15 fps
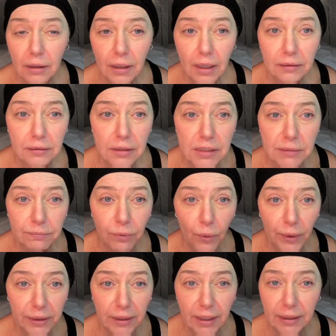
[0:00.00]
at this
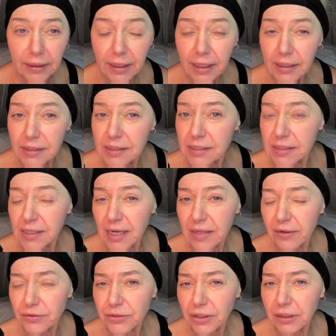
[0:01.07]
point, I can't say
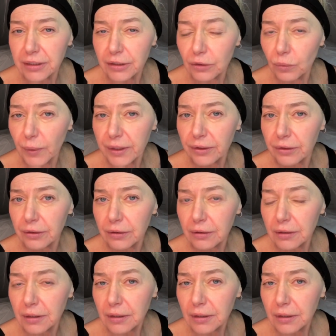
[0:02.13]
there's a clear winner.